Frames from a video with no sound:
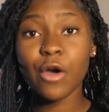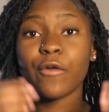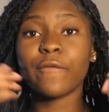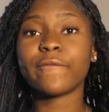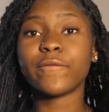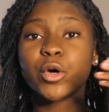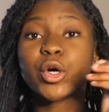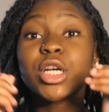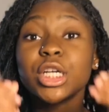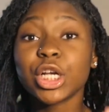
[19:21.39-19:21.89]

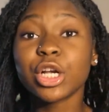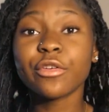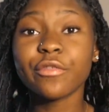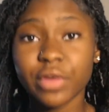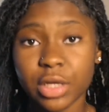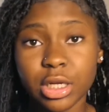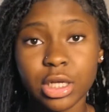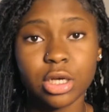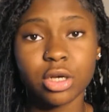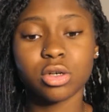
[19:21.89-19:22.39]
for your
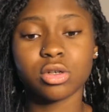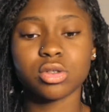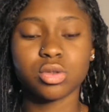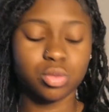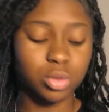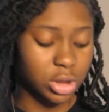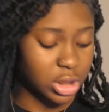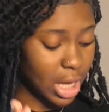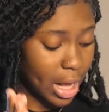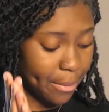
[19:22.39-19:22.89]
videos,
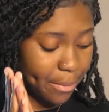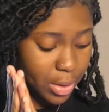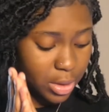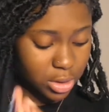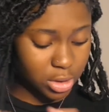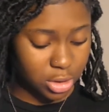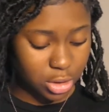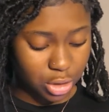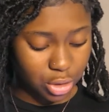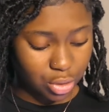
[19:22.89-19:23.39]
which I
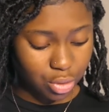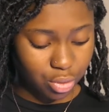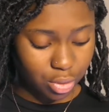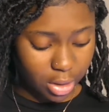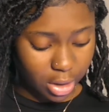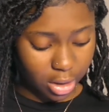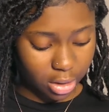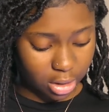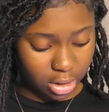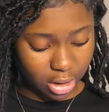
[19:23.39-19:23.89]
personally do like.